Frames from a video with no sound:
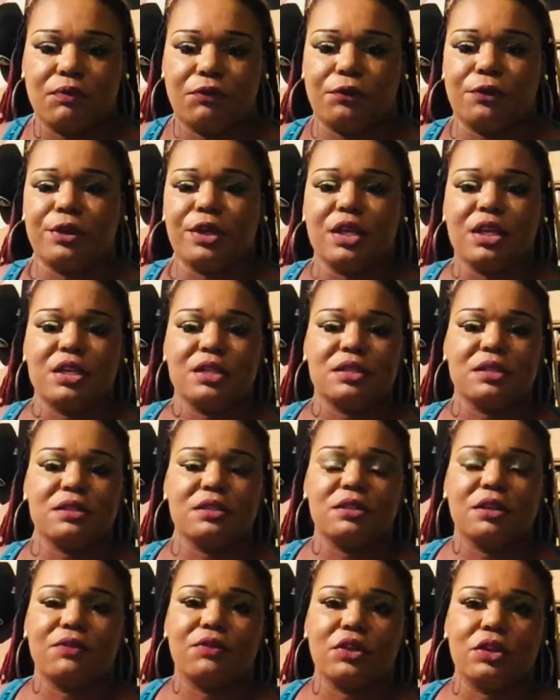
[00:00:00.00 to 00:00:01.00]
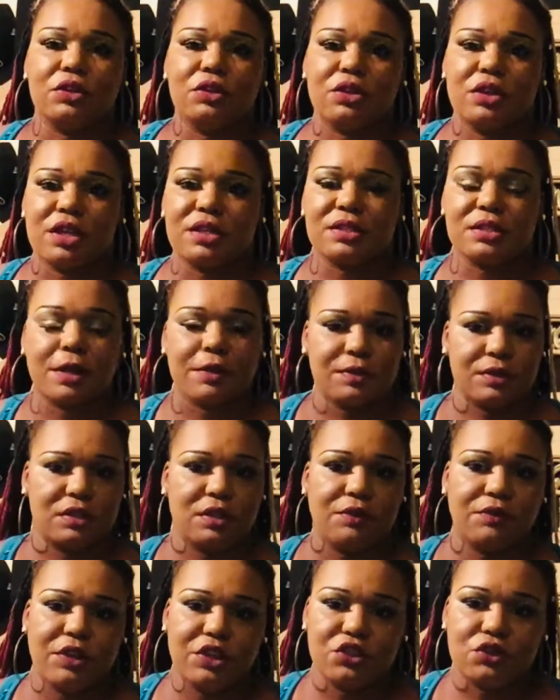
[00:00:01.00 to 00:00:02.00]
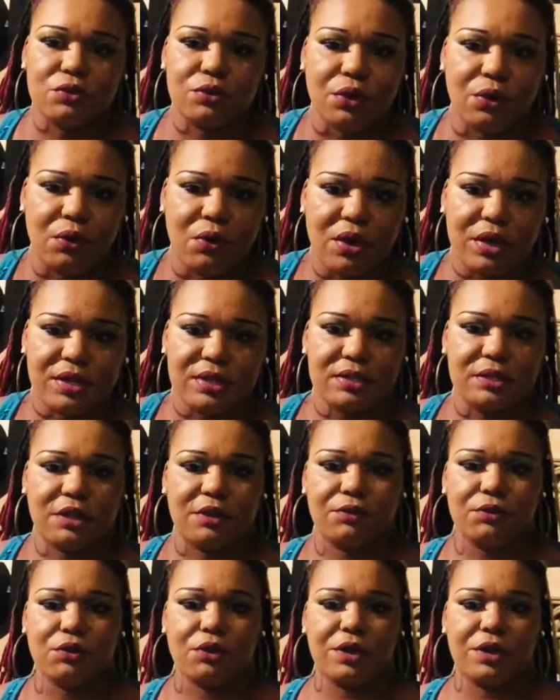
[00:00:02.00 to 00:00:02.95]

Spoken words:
friends and stuff to look at certain stuff that you're doing and stuff.